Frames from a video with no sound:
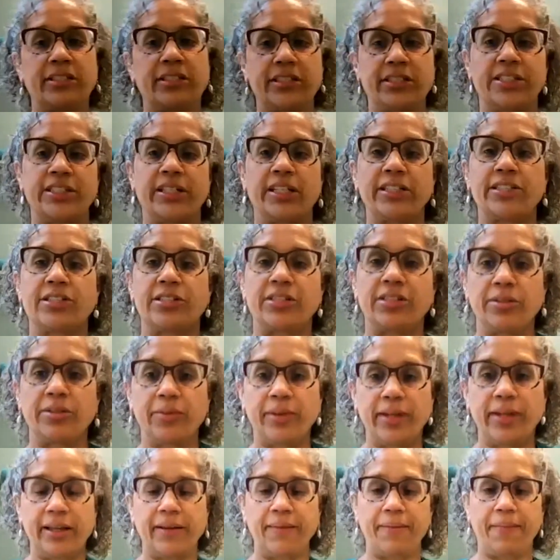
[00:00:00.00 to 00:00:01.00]
suggest
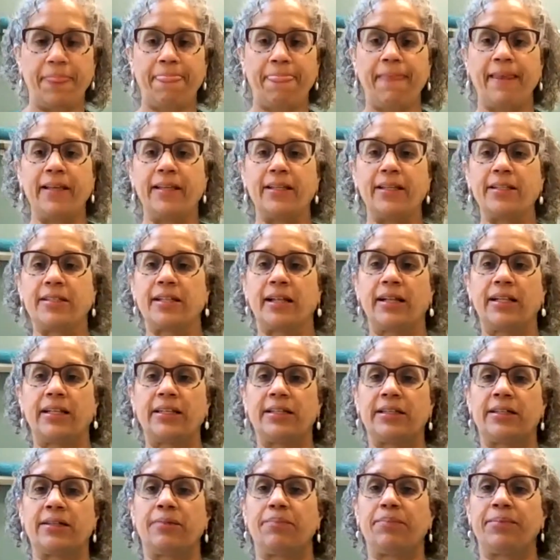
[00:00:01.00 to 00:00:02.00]
doing is a
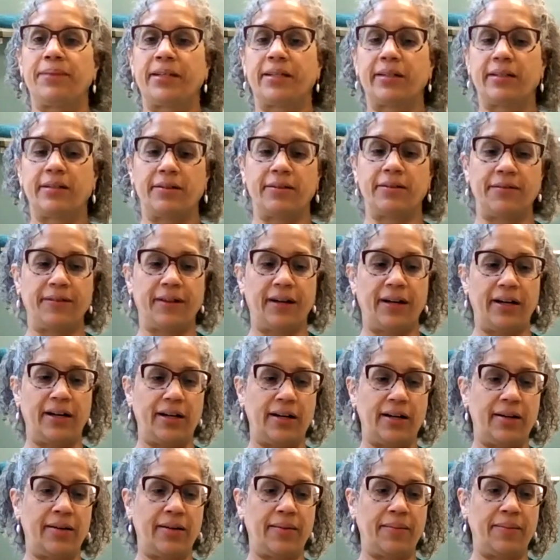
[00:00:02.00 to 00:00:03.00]
little bit
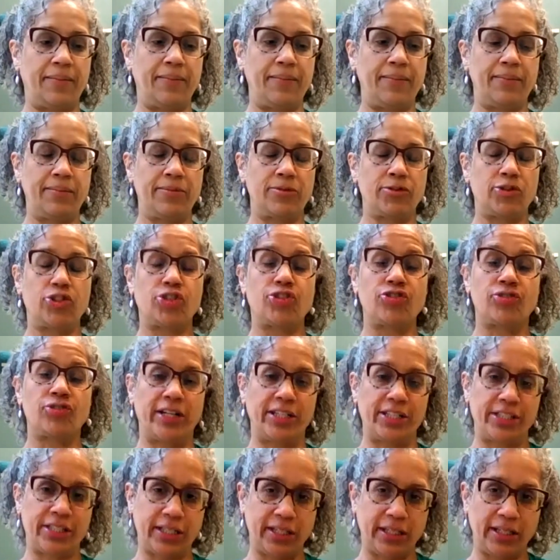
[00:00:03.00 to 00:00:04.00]
of
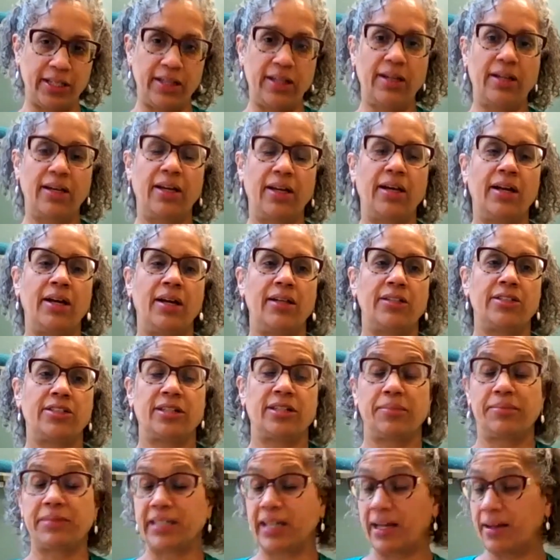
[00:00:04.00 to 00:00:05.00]
stretching.
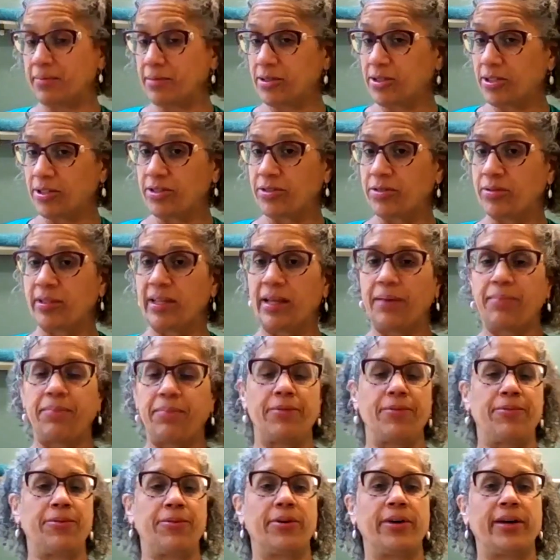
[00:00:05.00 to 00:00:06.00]
Sometimes to do that
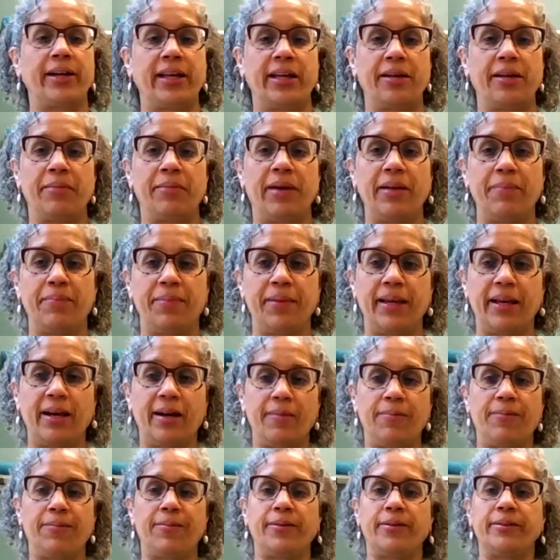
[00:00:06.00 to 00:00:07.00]
beforehand might be
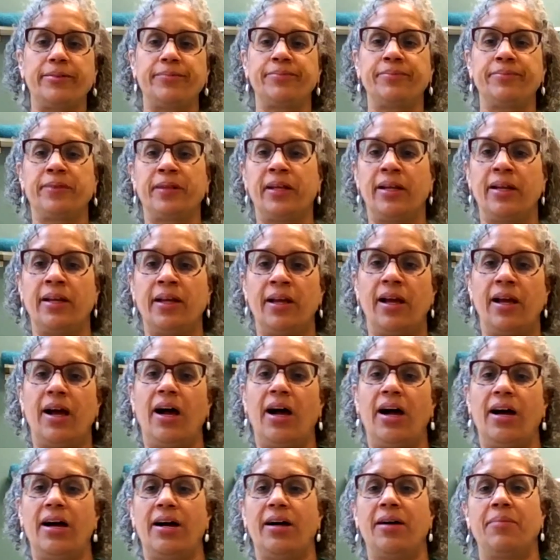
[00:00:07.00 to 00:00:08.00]
helpful.
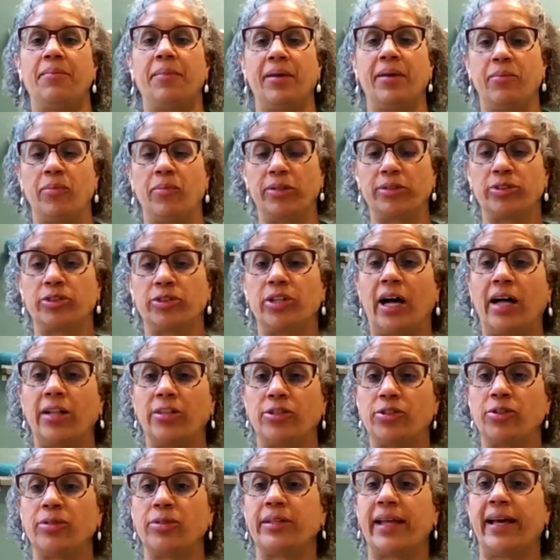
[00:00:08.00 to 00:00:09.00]
And I'll
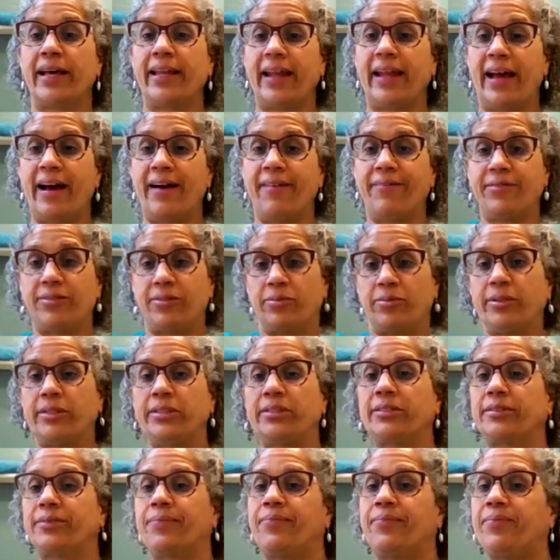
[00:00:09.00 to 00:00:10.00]
do that
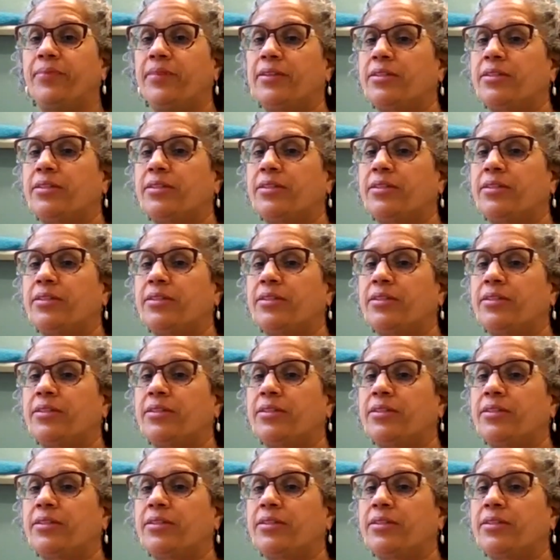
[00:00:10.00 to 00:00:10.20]
afterwards.